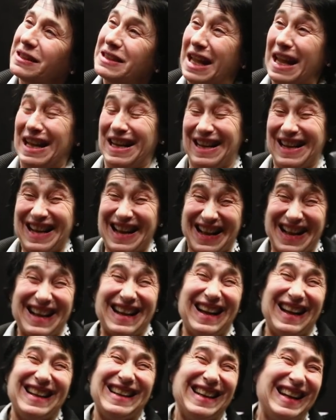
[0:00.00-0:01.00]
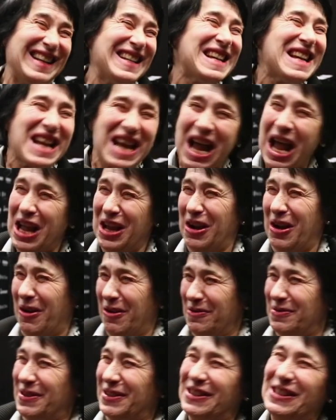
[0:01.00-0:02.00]
Yeah, I
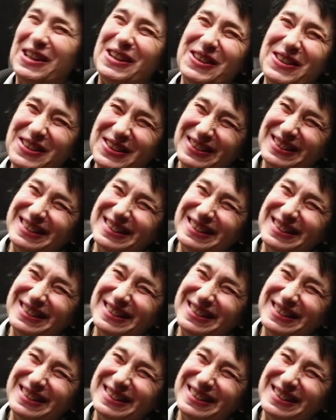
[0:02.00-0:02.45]
hope so.